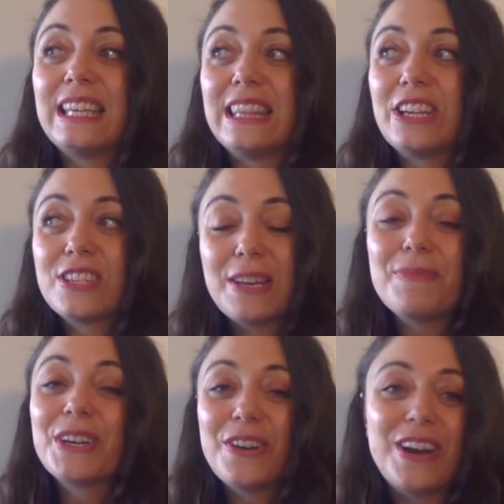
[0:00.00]
There's
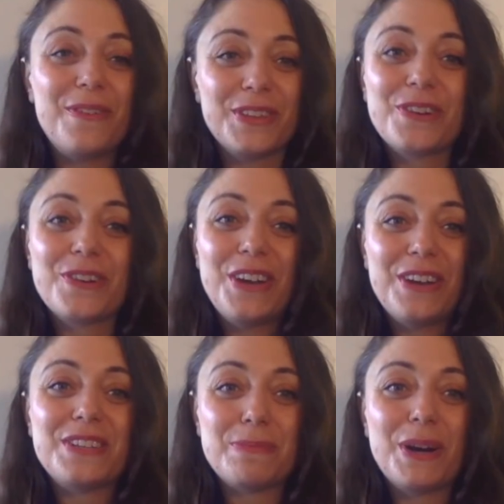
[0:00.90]
something going on with a
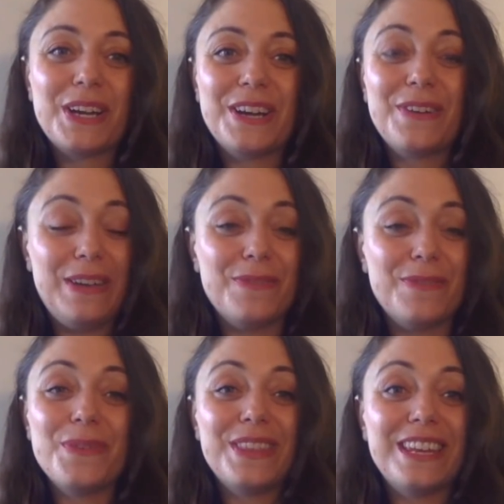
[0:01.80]
creative spark here,
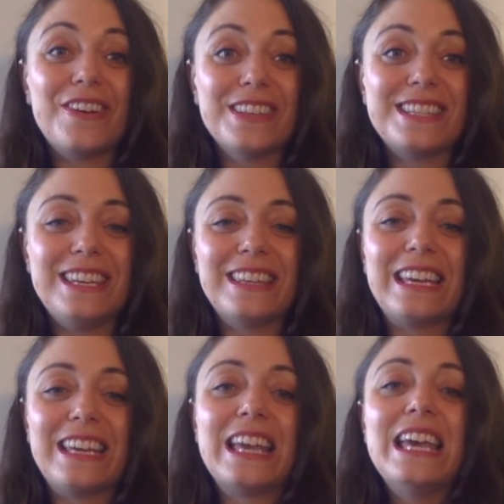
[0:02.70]
even within all this
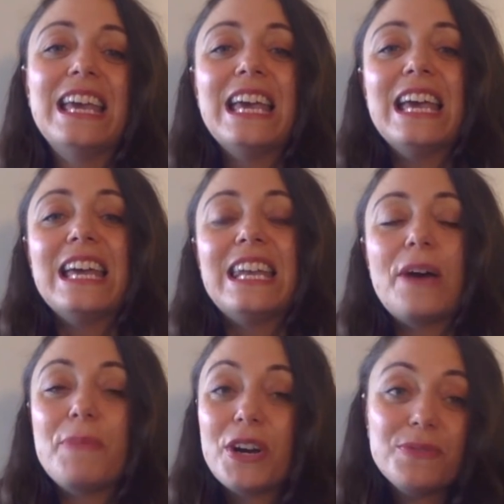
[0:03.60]
healing.
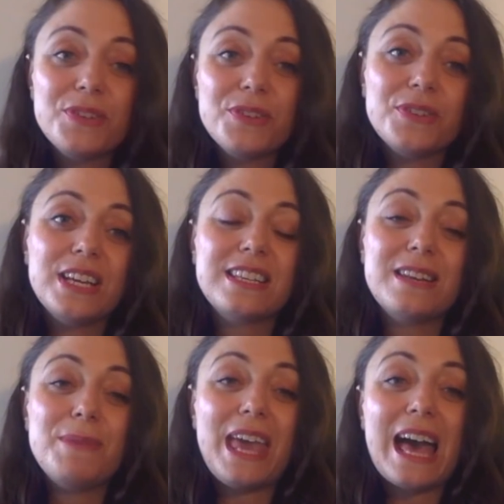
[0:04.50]
Now, Mars retrograde is
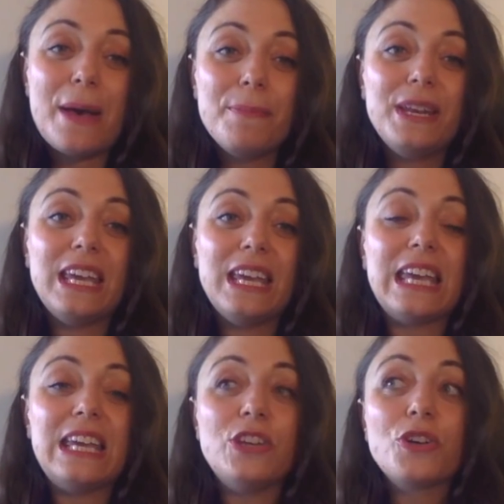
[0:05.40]
going to be happening
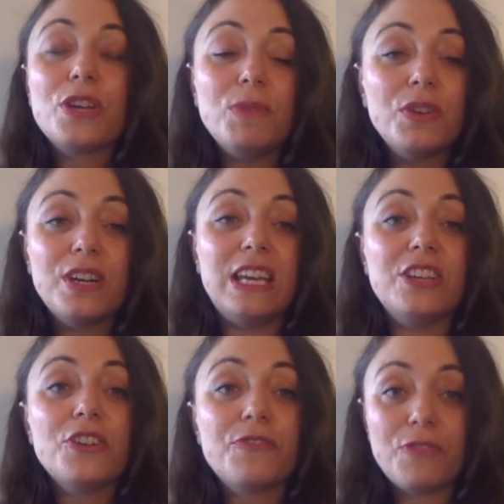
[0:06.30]
in your community,
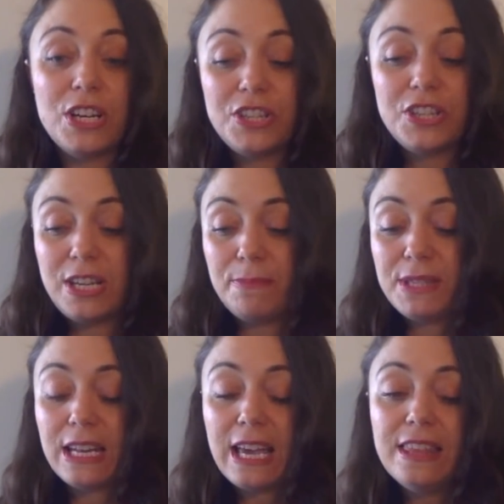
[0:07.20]
in your
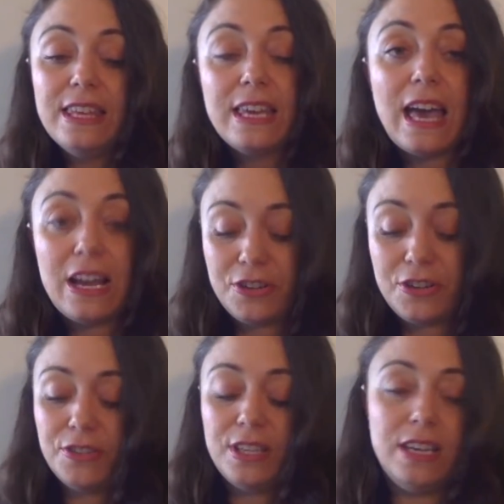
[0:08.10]
friendships. And I think
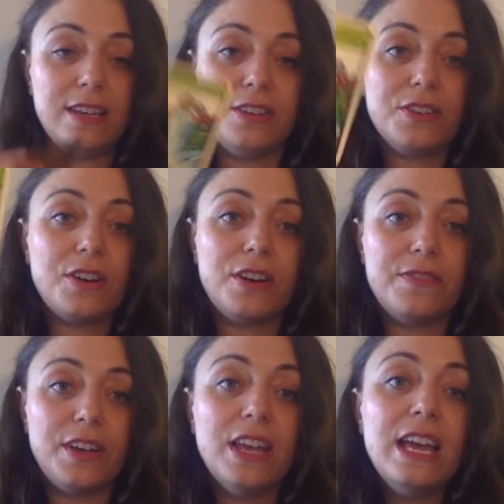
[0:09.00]
actually, another
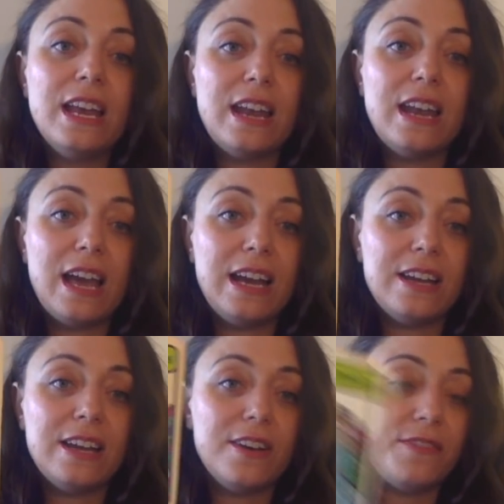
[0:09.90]
card fell,
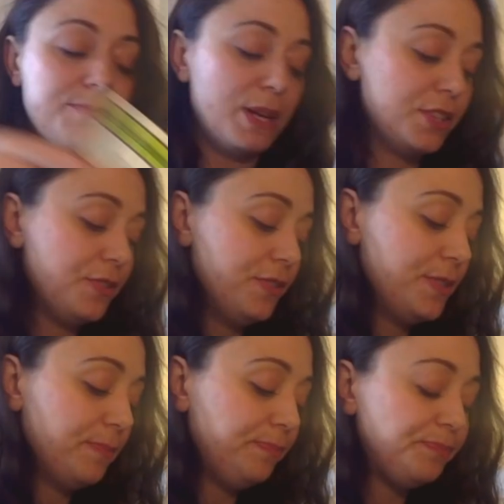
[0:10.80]
Nine of
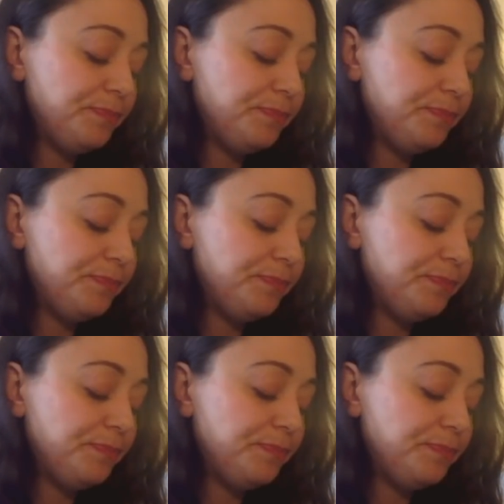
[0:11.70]
Pentacles.